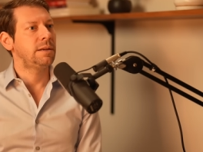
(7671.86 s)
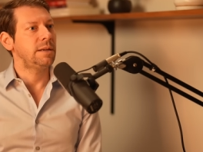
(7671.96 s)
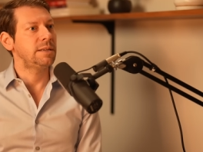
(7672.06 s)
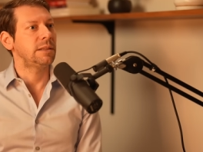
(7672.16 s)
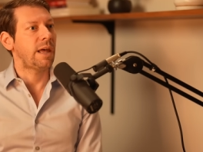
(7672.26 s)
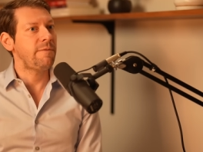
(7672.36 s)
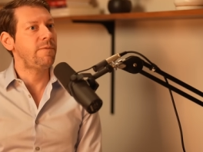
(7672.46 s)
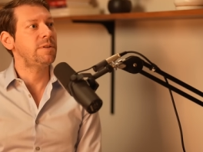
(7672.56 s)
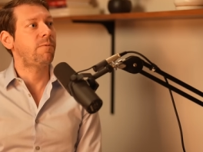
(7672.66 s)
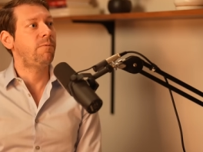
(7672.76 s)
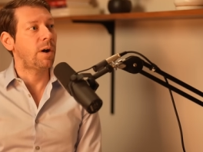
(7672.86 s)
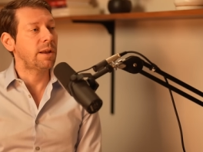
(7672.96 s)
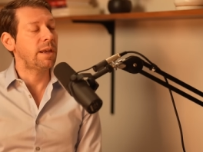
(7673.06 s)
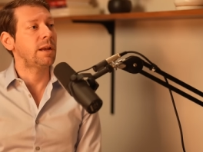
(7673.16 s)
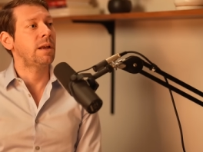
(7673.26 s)
Is life is
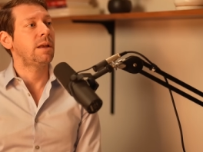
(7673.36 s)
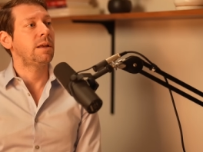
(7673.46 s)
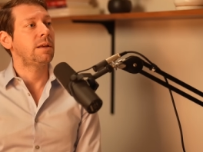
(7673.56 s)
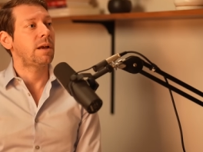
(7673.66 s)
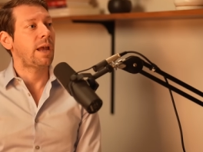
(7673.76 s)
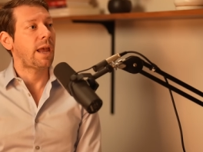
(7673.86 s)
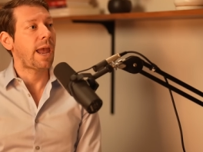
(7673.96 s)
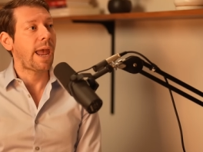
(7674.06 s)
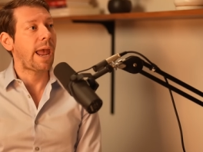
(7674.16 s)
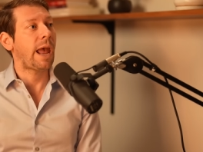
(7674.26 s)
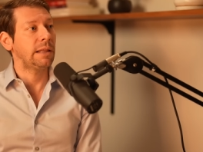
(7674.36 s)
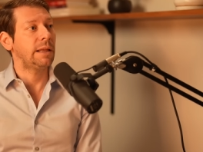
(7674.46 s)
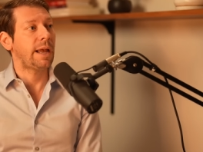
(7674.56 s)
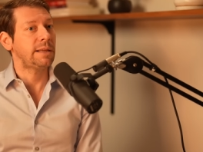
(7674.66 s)
fucking hell,